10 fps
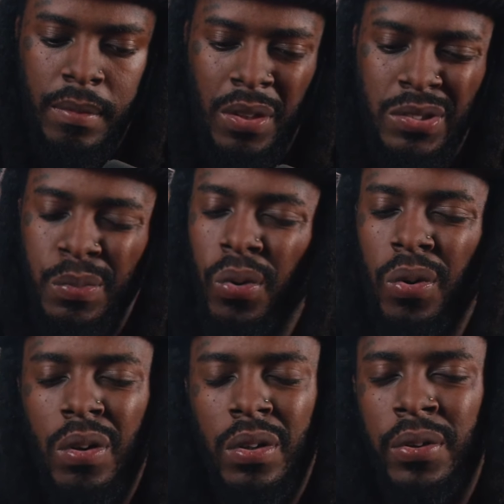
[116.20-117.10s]
that's
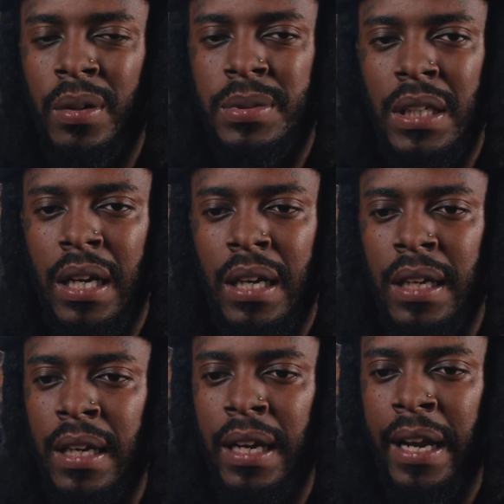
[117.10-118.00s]
more, you know what I'm saying?
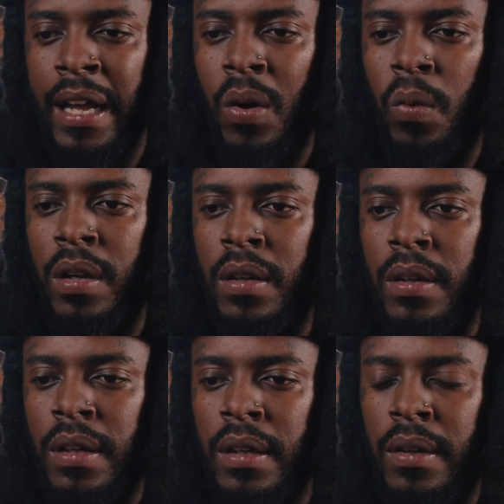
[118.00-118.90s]
And, and I don't want
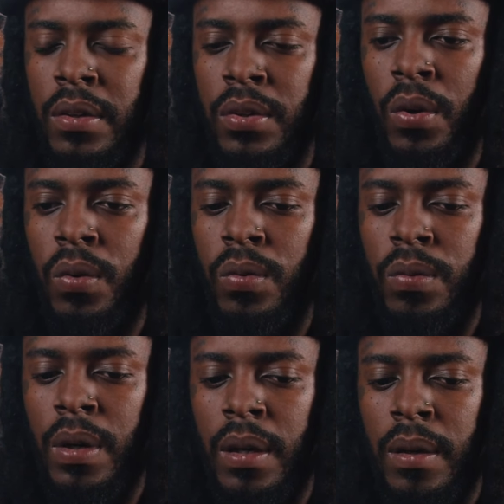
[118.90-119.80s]
to, you know,
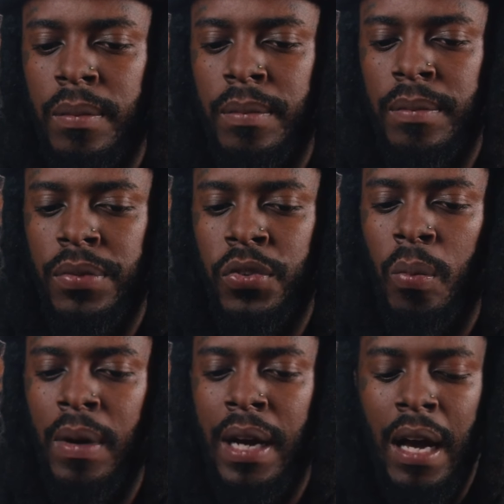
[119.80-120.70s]
um, throw
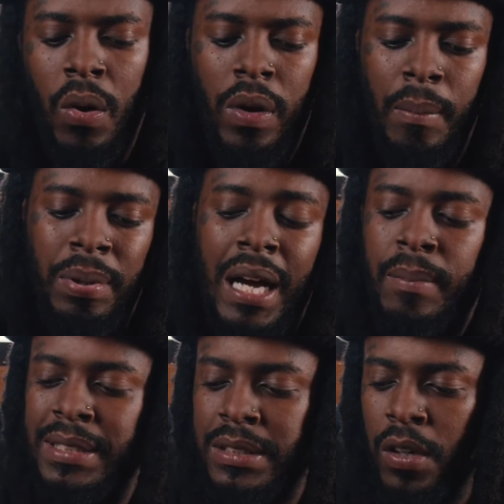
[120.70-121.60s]
my, I don't want to block
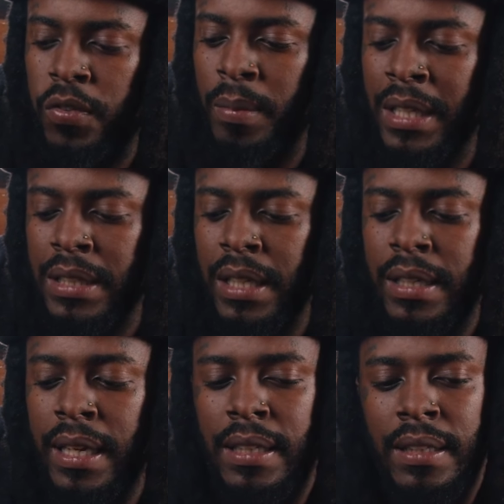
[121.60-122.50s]
myself from anything
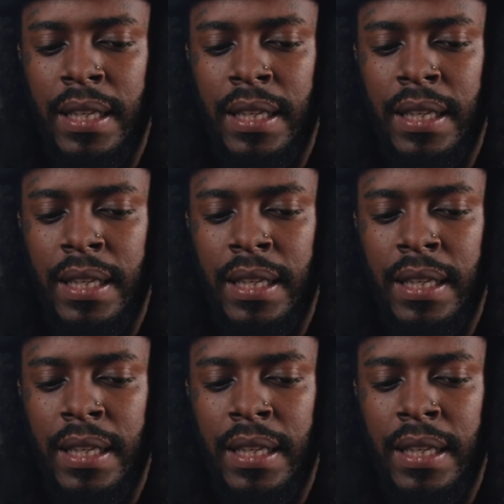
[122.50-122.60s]
that,